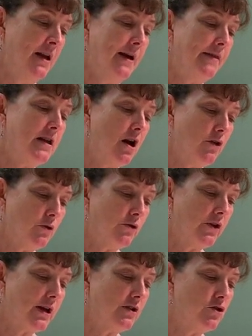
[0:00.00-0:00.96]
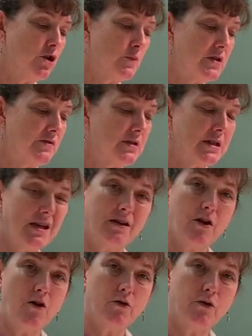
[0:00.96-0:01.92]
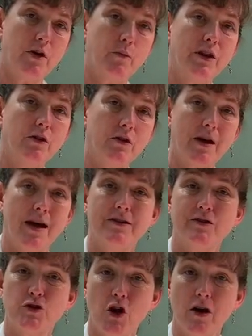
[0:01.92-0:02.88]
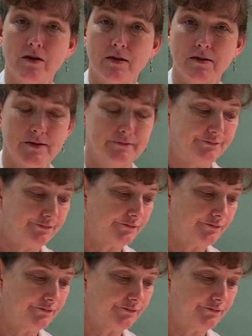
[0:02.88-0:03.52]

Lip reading: The other thing in terms of skin color that we look at is jaundice.